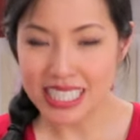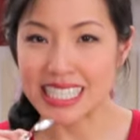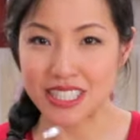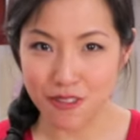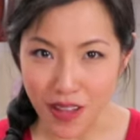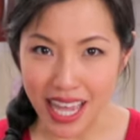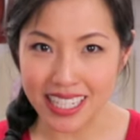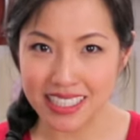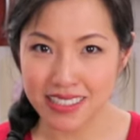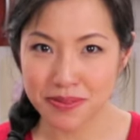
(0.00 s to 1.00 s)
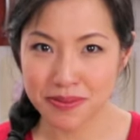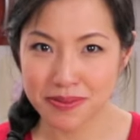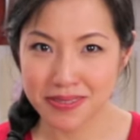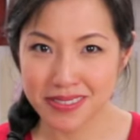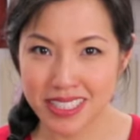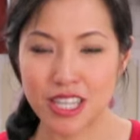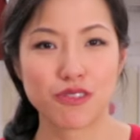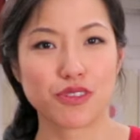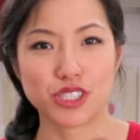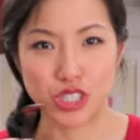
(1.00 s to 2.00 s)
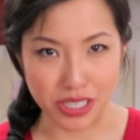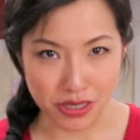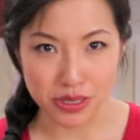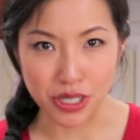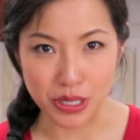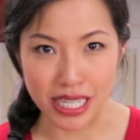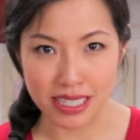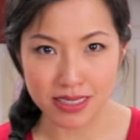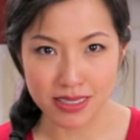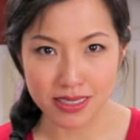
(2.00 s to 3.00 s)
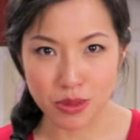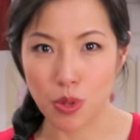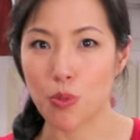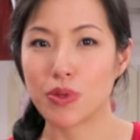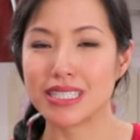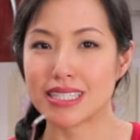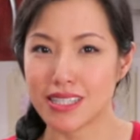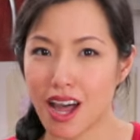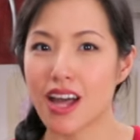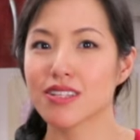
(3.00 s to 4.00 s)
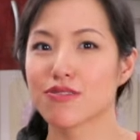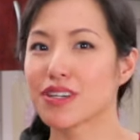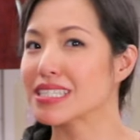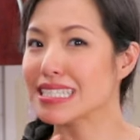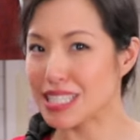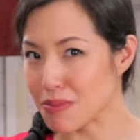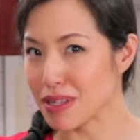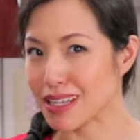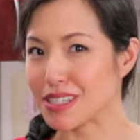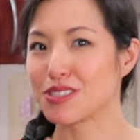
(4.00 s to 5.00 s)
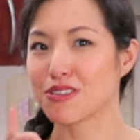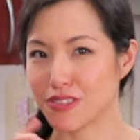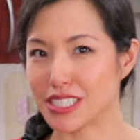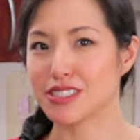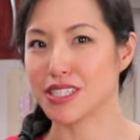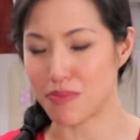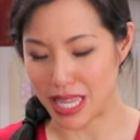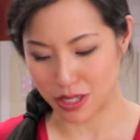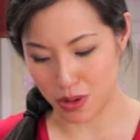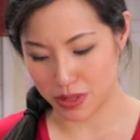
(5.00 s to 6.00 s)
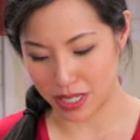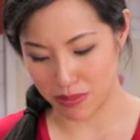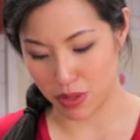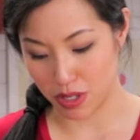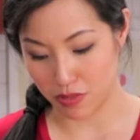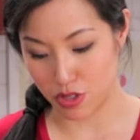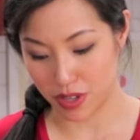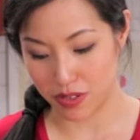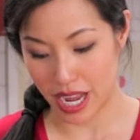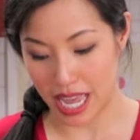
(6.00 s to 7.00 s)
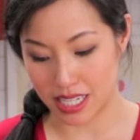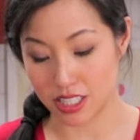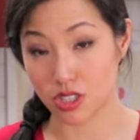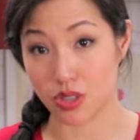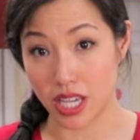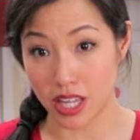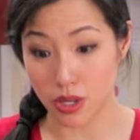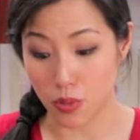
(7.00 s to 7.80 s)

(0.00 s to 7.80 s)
It's fine for general cooking, but it's not very similar to freshly made coconut milk if you've ever had it. So the other